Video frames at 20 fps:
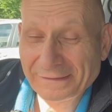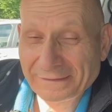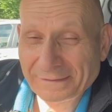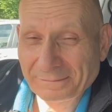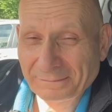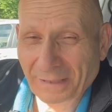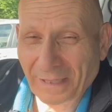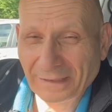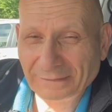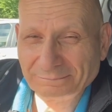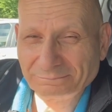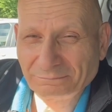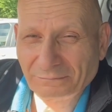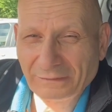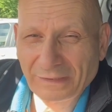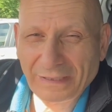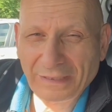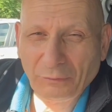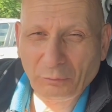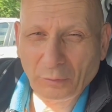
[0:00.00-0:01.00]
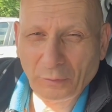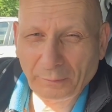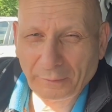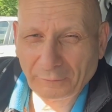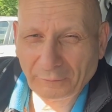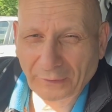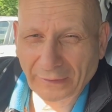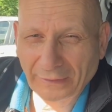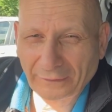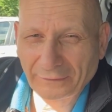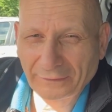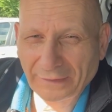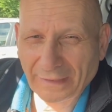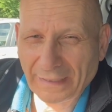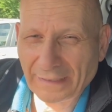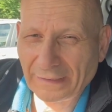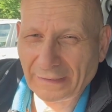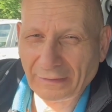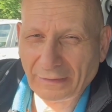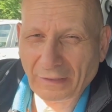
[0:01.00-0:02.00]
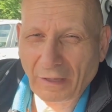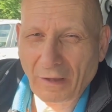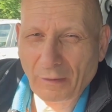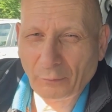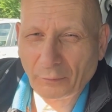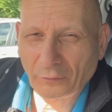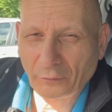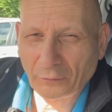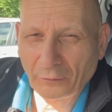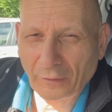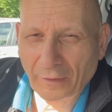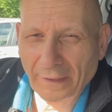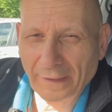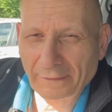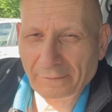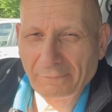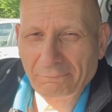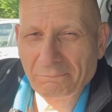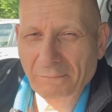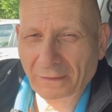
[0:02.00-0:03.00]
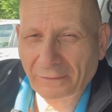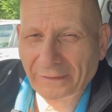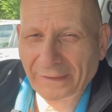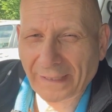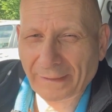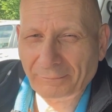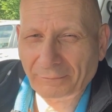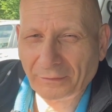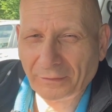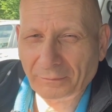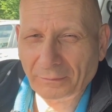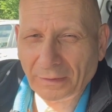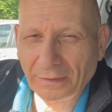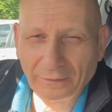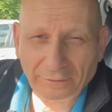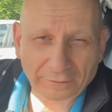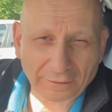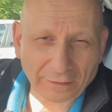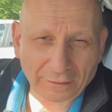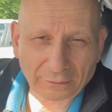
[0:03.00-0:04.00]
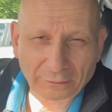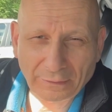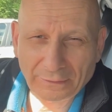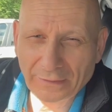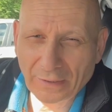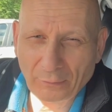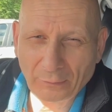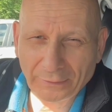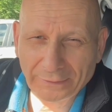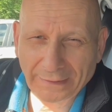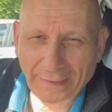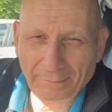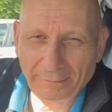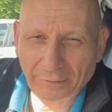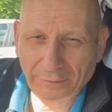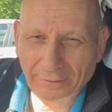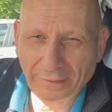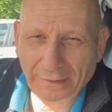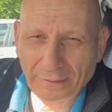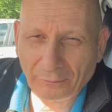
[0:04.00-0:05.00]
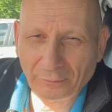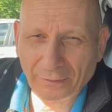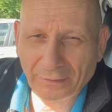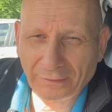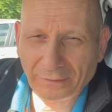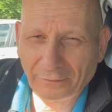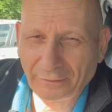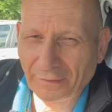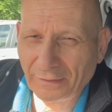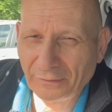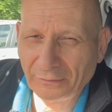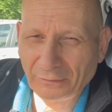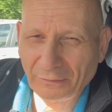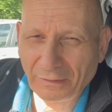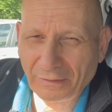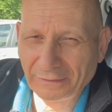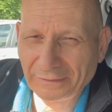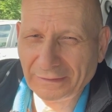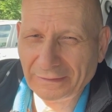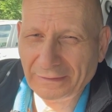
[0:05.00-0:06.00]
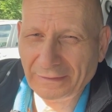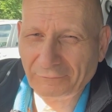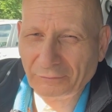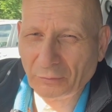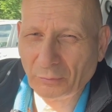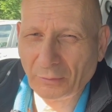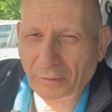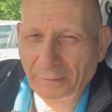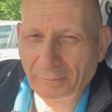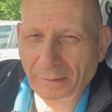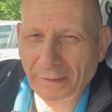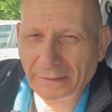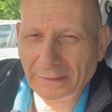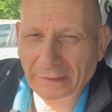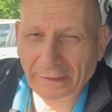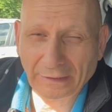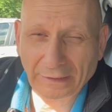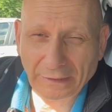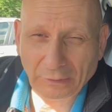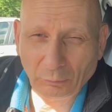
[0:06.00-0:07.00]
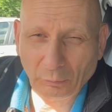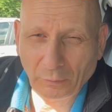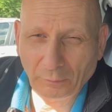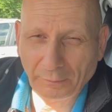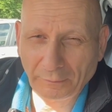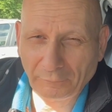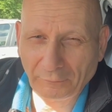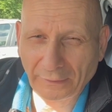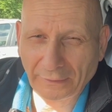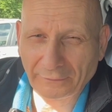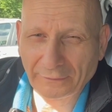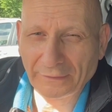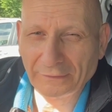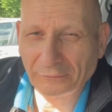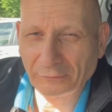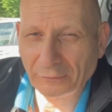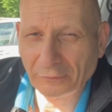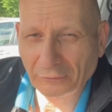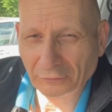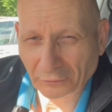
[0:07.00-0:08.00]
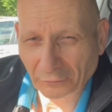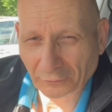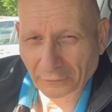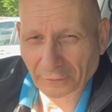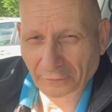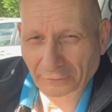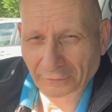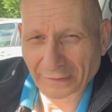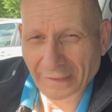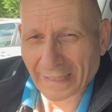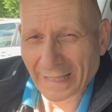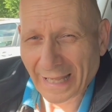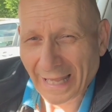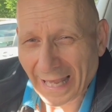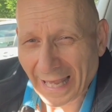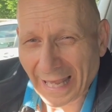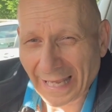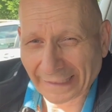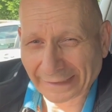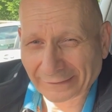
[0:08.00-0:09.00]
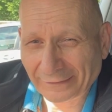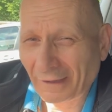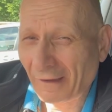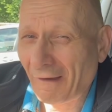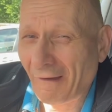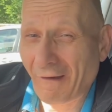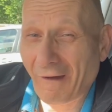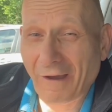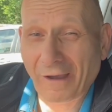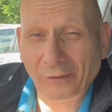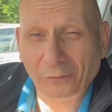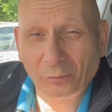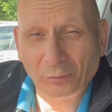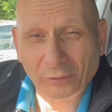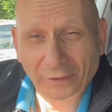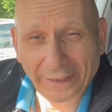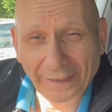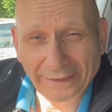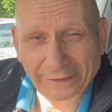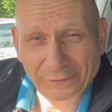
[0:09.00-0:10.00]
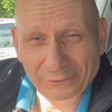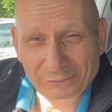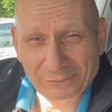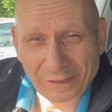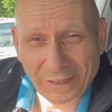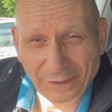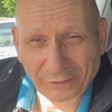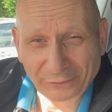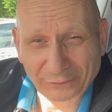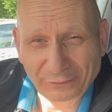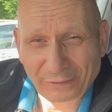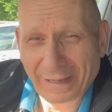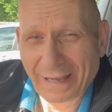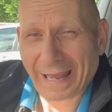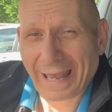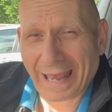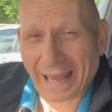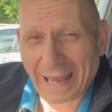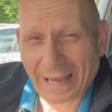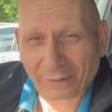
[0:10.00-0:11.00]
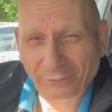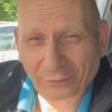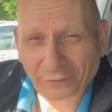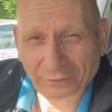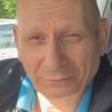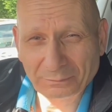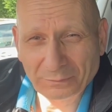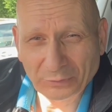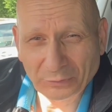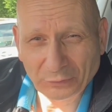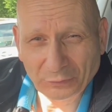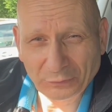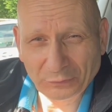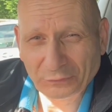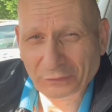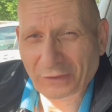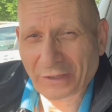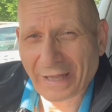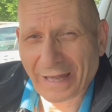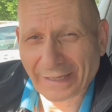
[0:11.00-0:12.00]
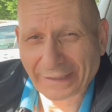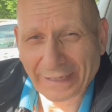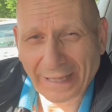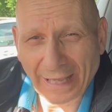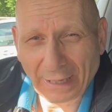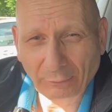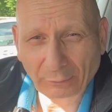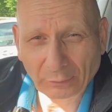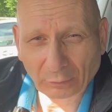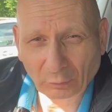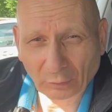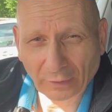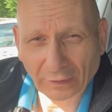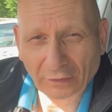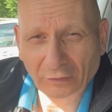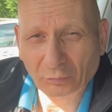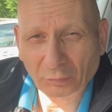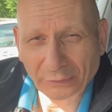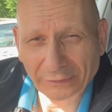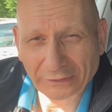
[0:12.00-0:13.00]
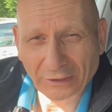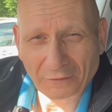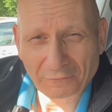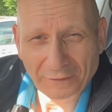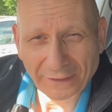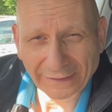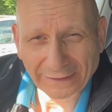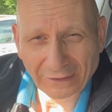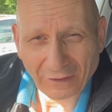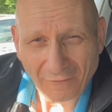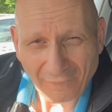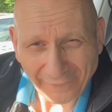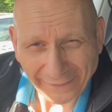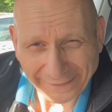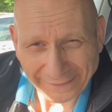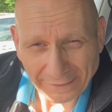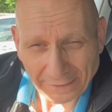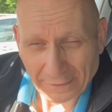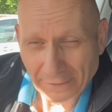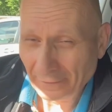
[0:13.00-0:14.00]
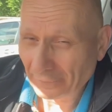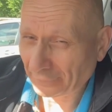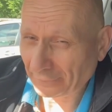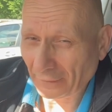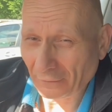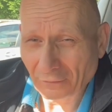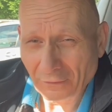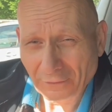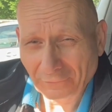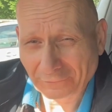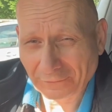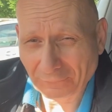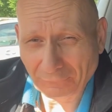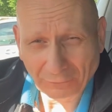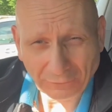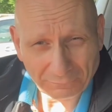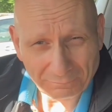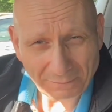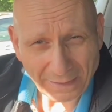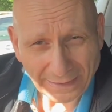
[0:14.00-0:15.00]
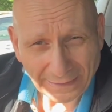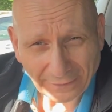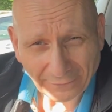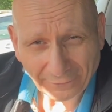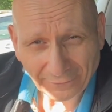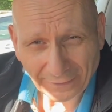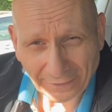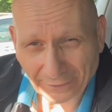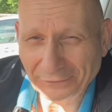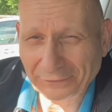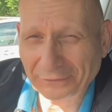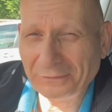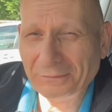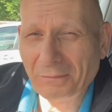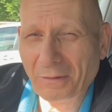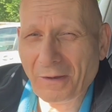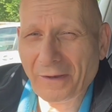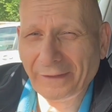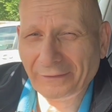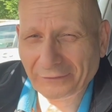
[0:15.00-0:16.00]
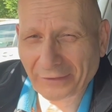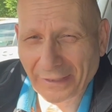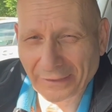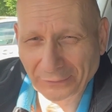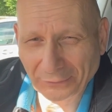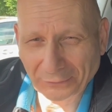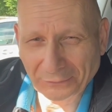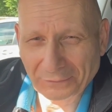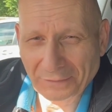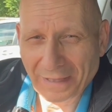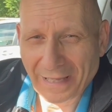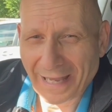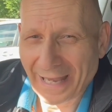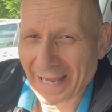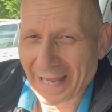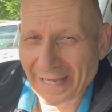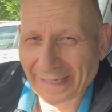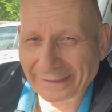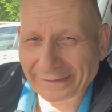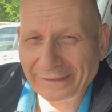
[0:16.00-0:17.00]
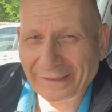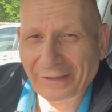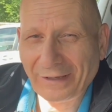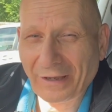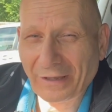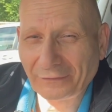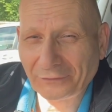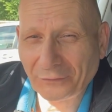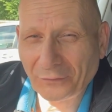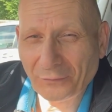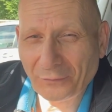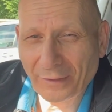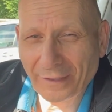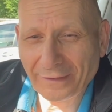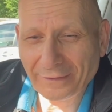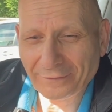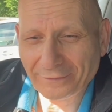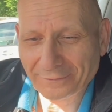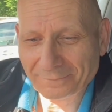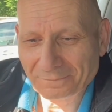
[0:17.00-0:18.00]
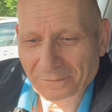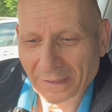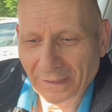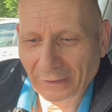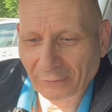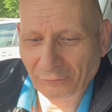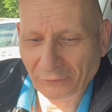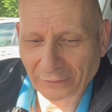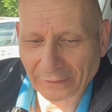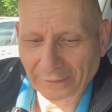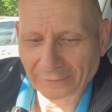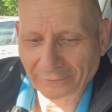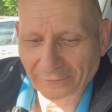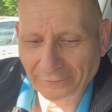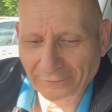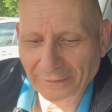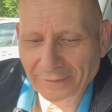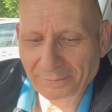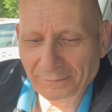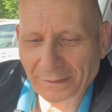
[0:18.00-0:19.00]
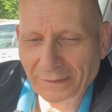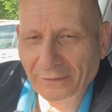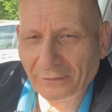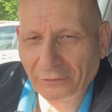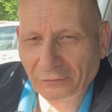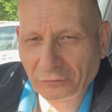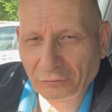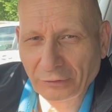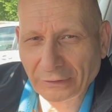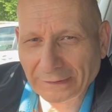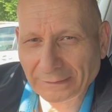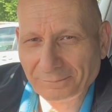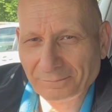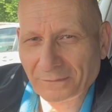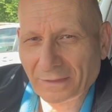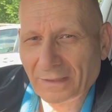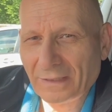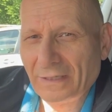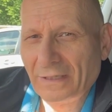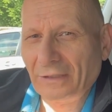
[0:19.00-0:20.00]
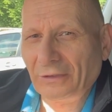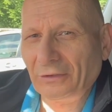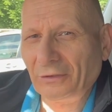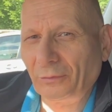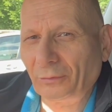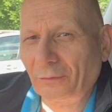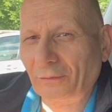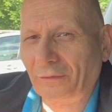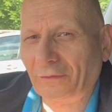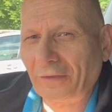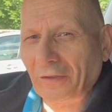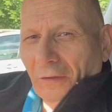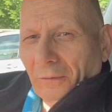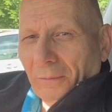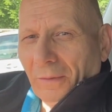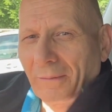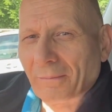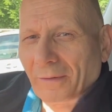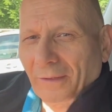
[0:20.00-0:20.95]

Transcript: but it will be fixed. And I was all right, nothing happened to me, so, and no one damaged anyone, so I didn't have to worry about it. It will be fixed under insurance, and I will let you know how smooth and how it works with Direct Line. So there is many things in my channel, and as always, if you get to see me in the street, you will tell by my